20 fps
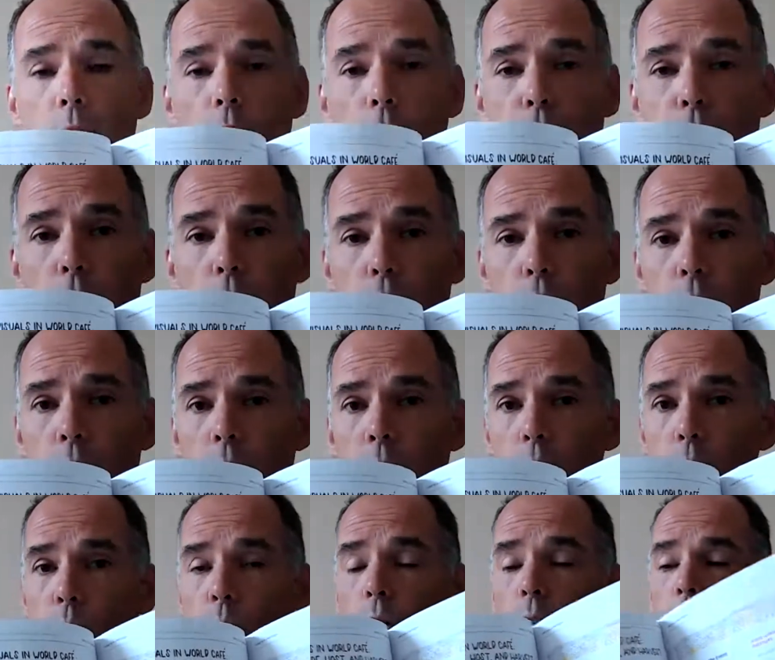Visuals
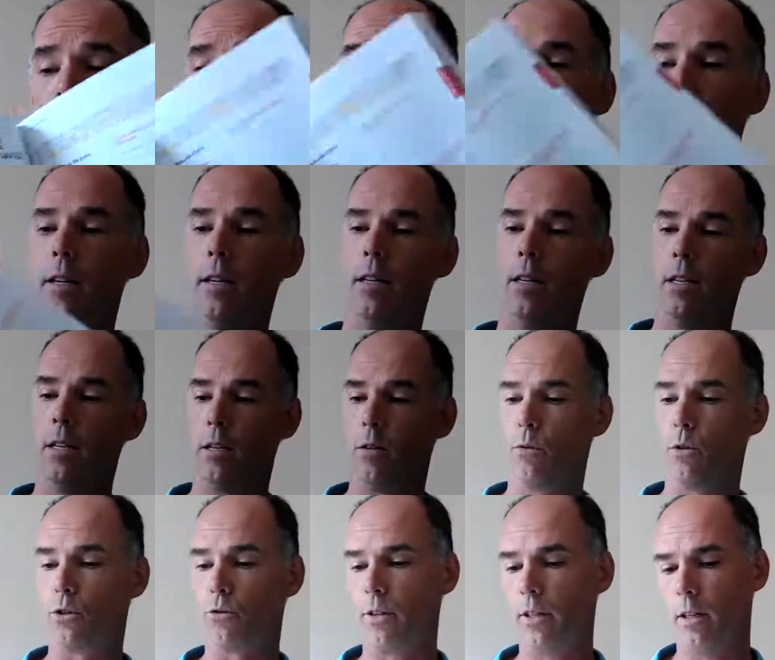in World Cafe
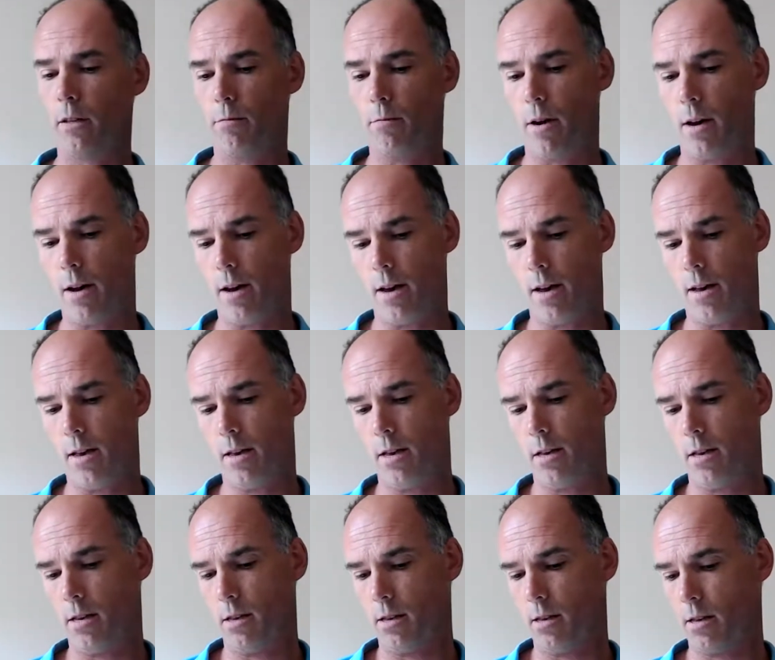was written
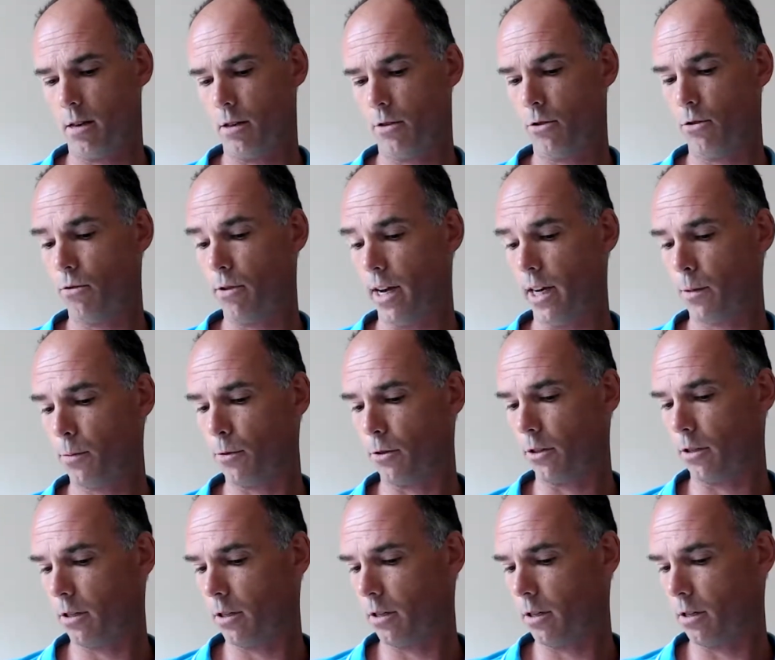by two
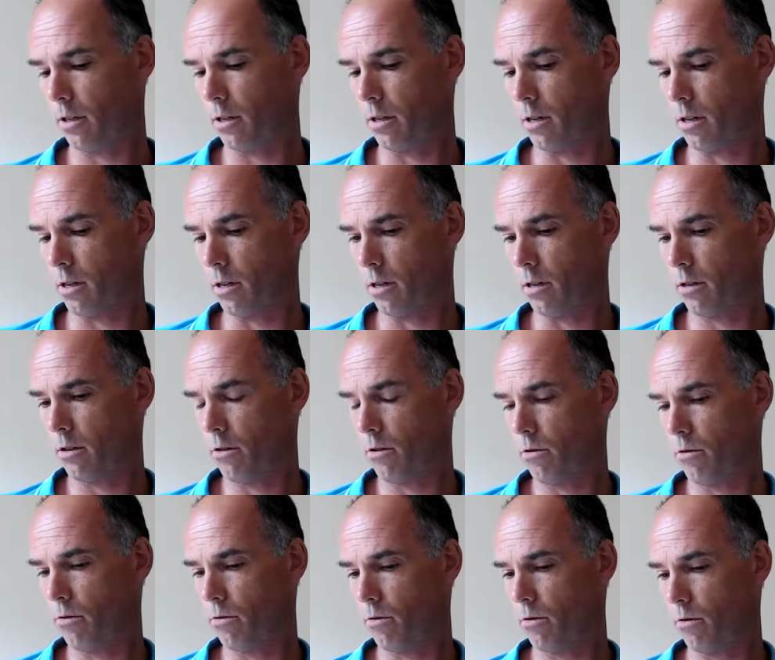experts,
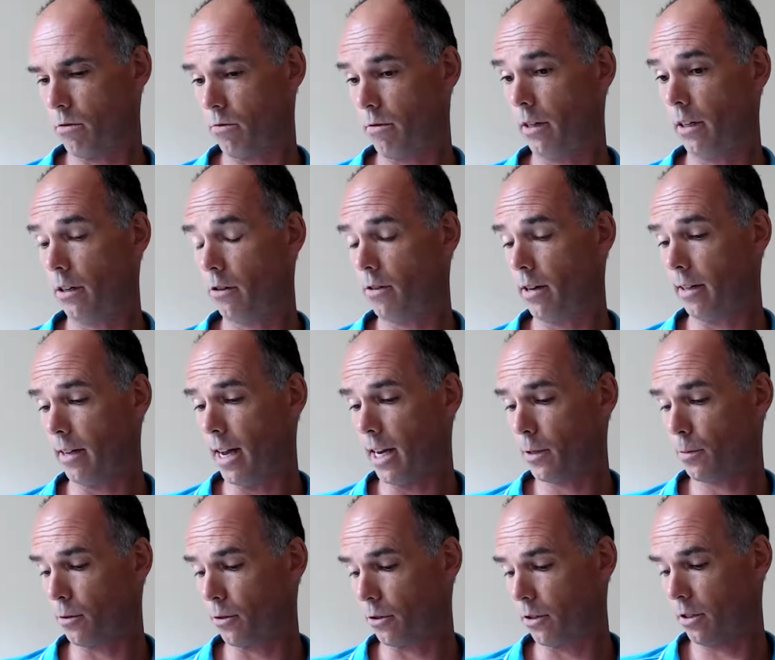two really great
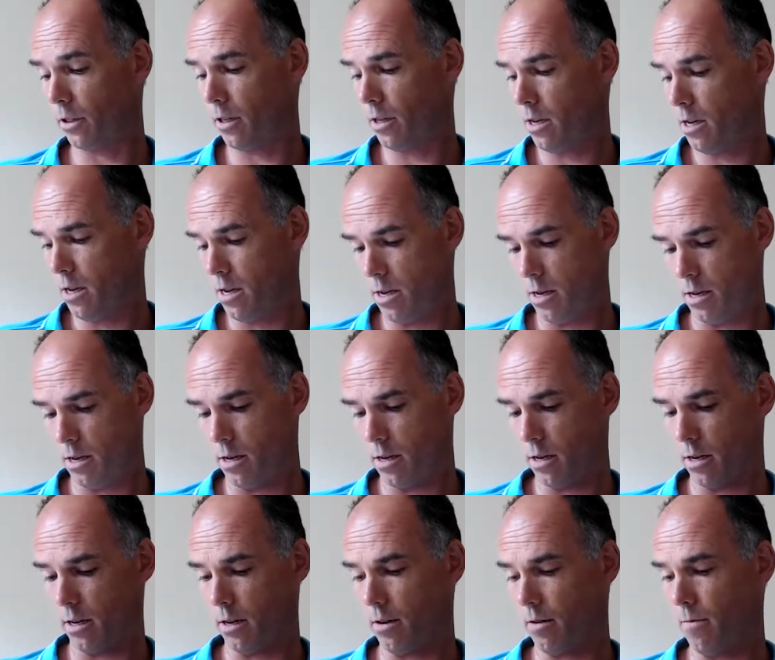experts,
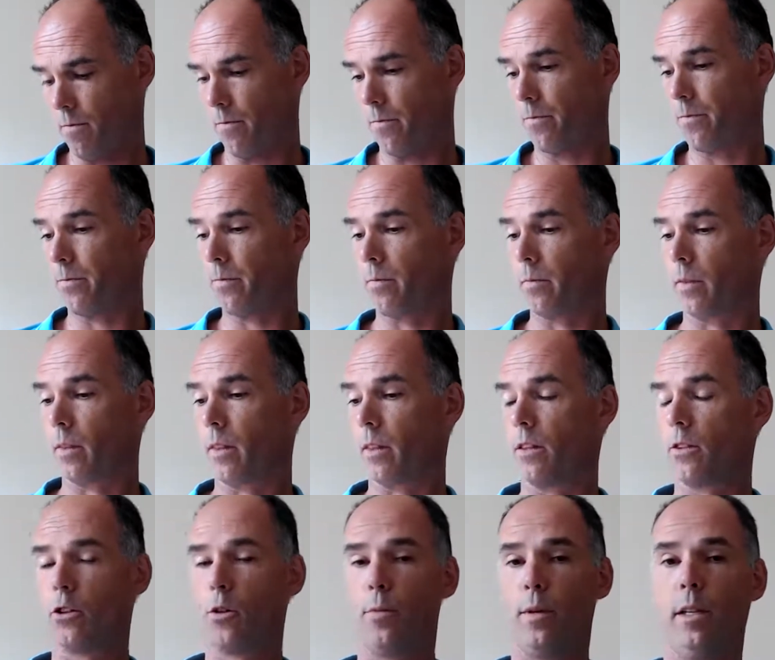
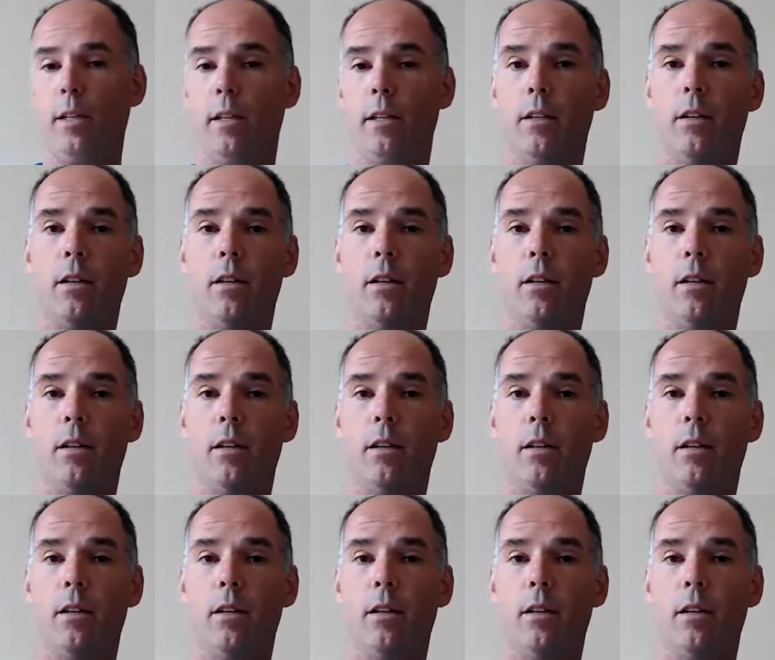Tommy